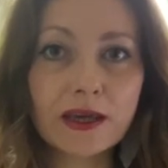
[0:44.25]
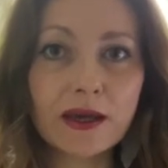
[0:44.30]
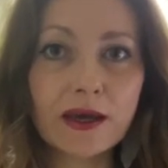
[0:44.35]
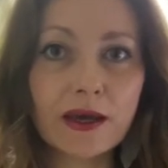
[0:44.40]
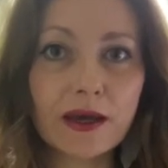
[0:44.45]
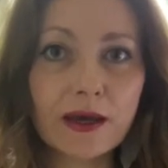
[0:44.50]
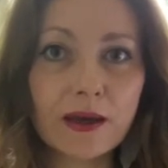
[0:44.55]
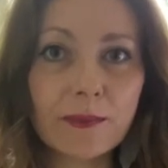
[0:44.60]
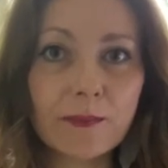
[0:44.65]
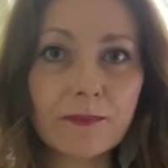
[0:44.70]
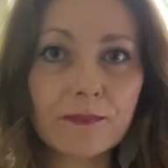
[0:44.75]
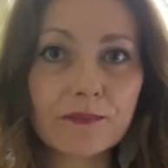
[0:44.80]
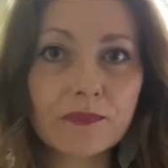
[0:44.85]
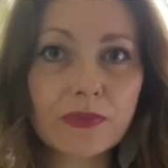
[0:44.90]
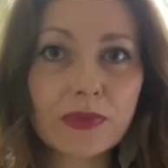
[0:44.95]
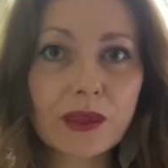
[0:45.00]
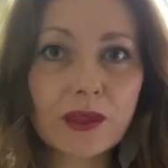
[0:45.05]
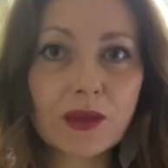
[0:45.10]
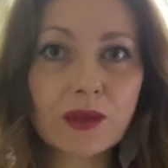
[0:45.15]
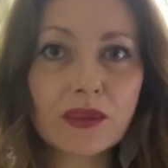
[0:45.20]

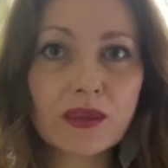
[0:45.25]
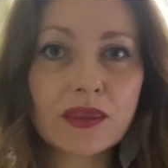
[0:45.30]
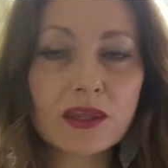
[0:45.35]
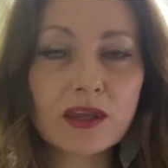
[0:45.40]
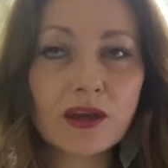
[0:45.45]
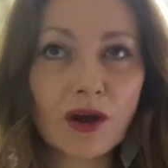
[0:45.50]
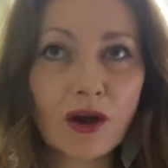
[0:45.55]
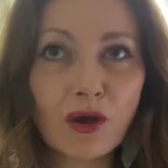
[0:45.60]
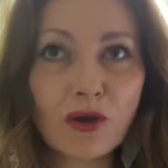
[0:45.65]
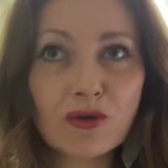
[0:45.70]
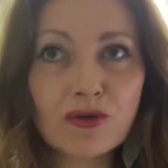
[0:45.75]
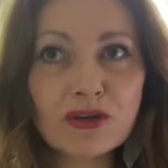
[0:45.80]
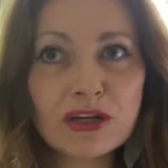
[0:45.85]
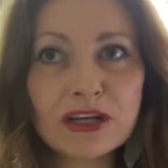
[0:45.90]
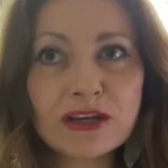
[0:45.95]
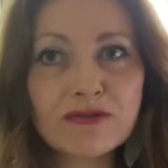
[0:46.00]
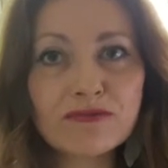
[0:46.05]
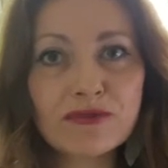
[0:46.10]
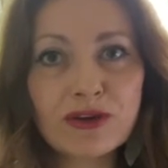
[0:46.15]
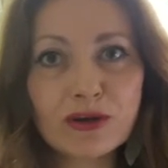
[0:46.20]
The
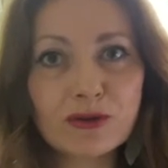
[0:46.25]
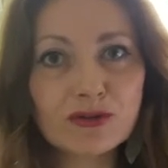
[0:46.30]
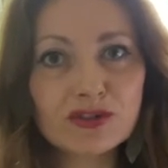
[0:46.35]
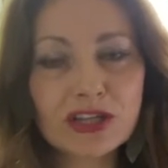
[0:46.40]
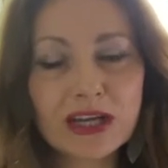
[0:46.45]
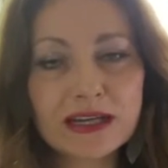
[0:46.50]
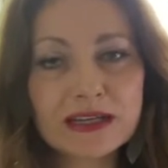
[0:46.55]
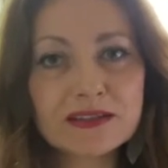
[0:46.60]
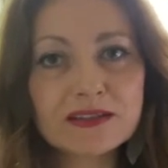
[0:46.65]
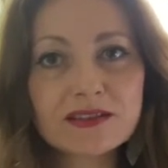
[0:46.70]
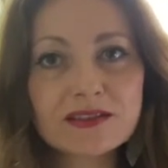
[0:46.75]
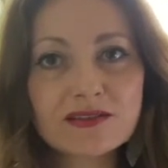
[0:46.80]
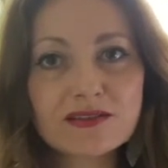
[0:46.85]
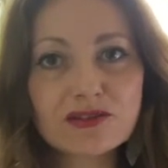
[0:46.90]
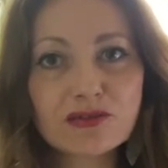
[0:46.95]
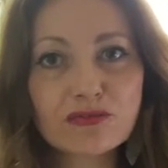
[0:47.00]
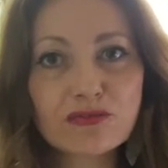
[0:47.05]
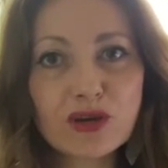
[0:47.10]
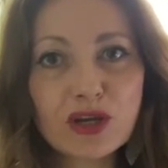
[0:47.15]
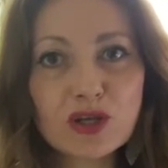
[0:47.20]
only real challenge is to
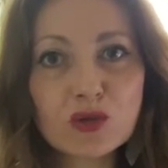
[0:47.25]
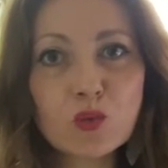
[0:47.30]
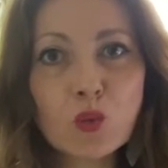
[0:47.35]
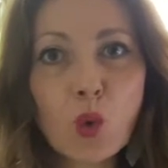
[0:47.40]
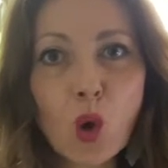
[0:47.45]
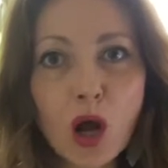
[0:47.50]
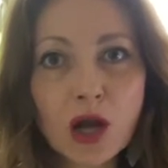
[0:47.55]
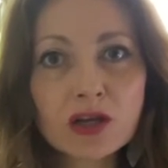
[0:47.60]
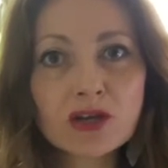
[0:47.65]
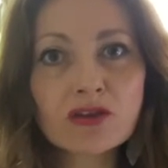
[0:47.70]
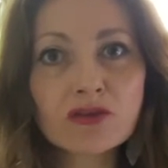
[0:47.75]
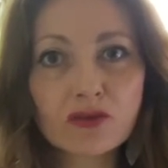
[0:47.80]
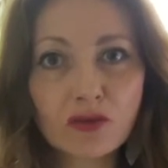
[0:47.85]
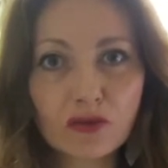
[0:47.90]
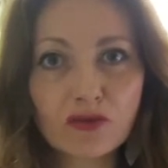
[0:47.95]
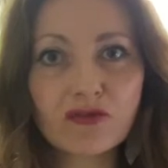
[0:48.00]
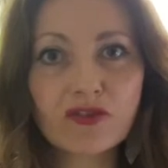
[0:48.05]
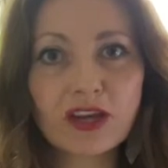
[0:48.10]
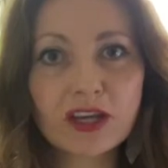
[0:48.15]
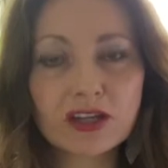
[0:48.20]
read one
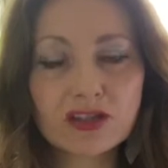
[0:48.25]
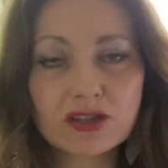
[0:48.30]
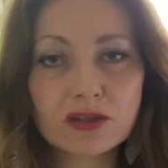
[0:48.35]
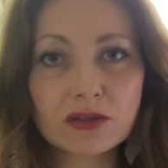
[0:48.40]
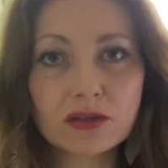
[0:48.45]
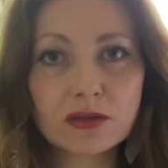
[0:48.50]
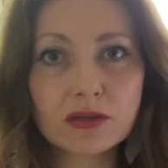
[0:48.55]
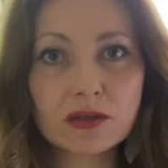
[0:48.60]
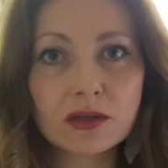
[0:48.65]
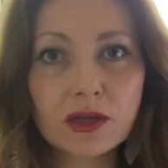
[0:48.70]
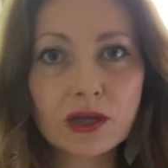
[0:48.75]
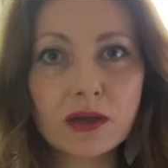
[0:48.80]
nonfiction